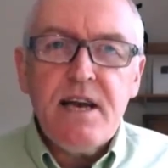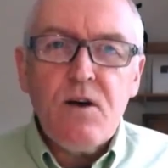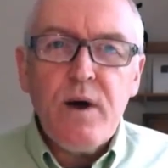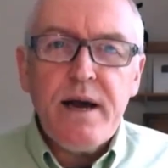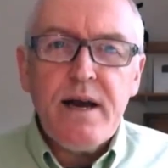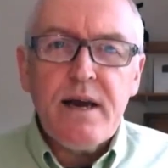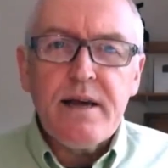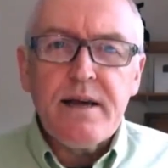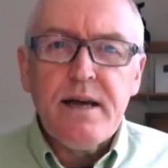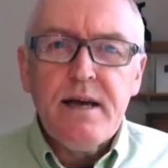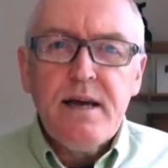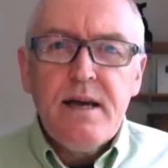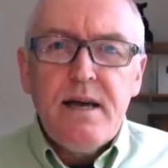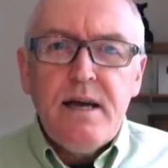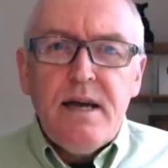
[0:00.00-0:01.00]
quickly.
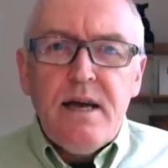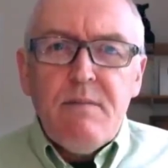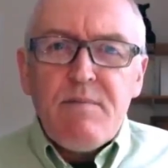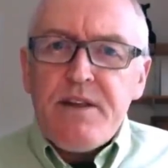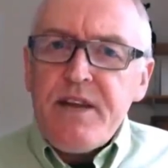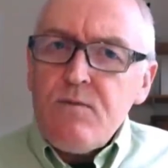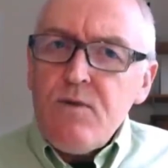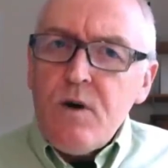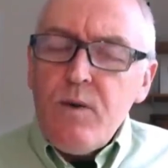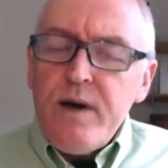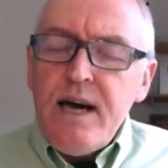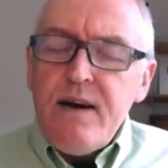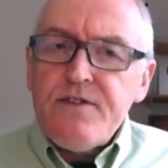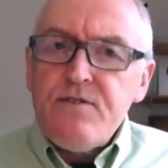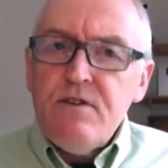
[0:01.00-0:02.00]
But I think what we
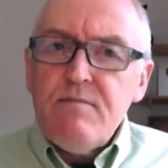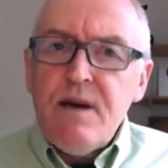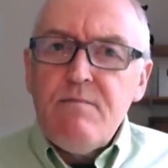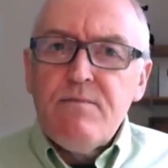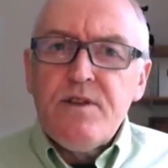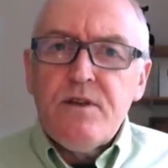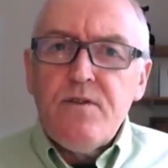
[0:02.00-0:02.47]
have to remember